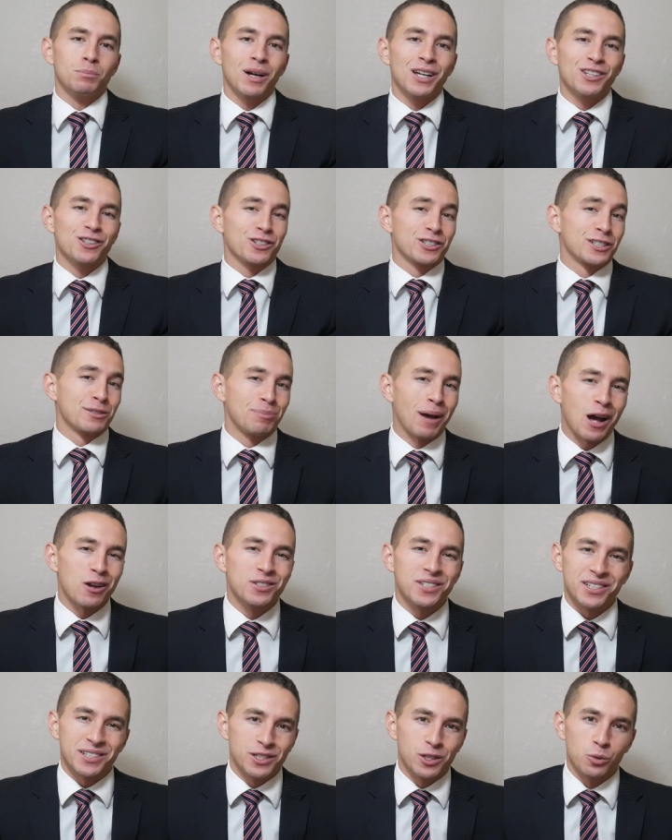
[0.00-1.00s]
but your
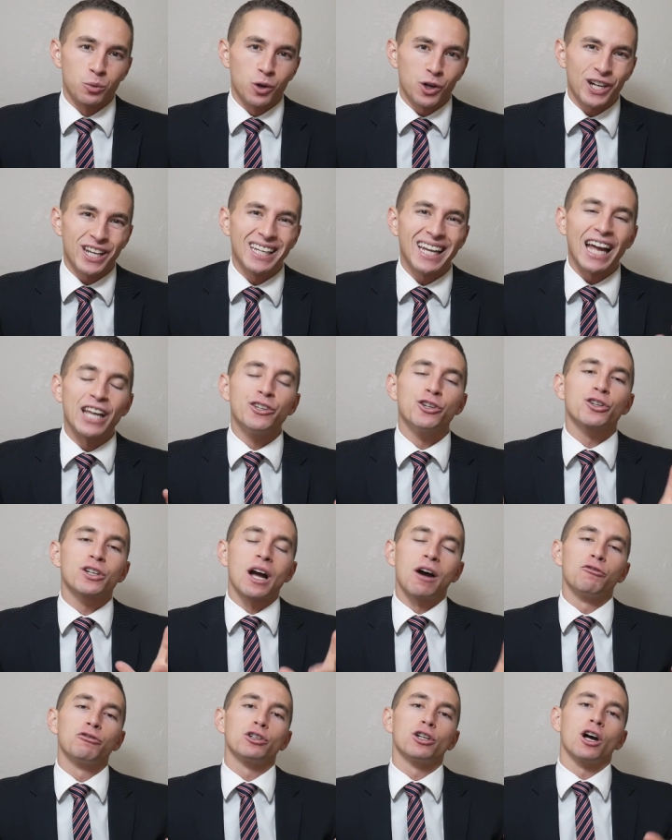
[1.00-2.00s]
spouse is still working and you're
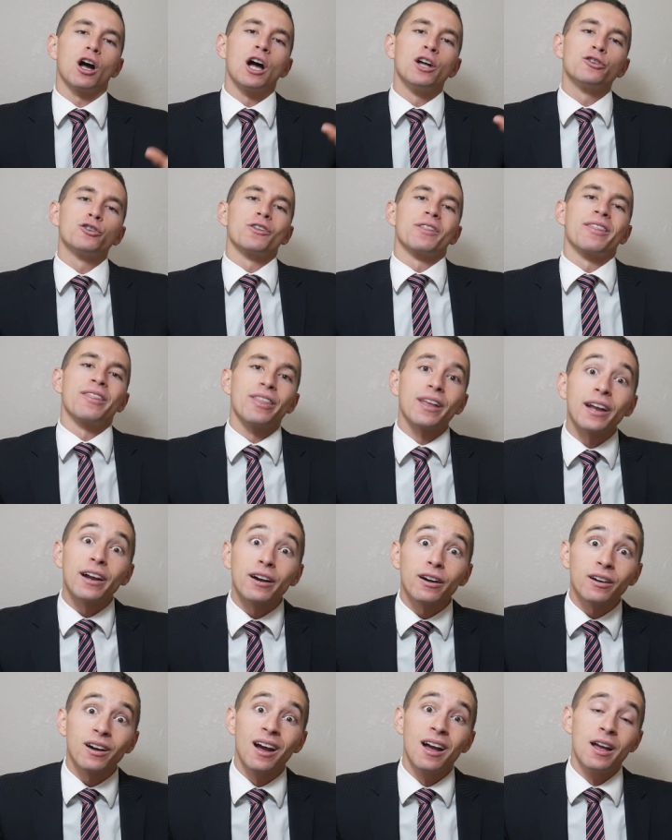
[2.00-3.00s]
covered under
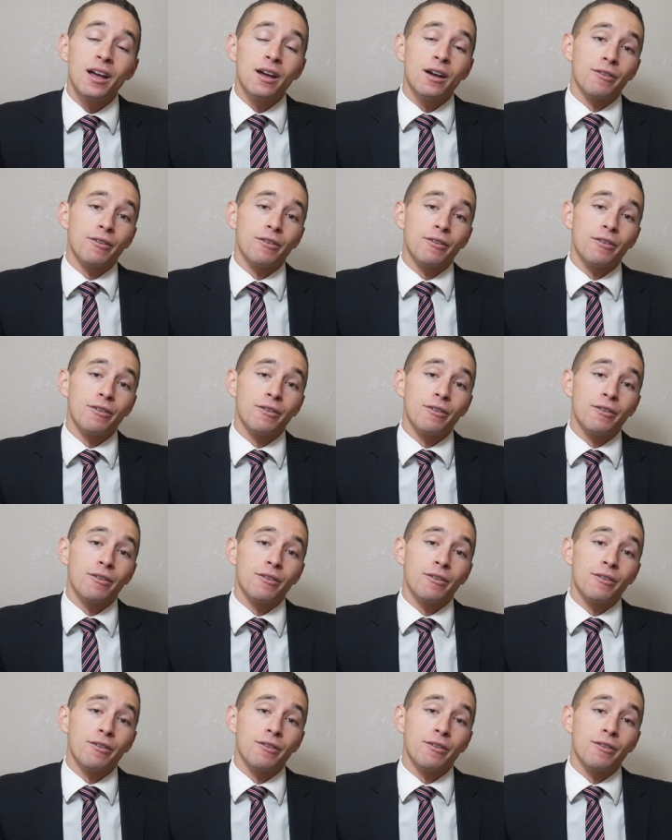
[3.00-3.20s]
their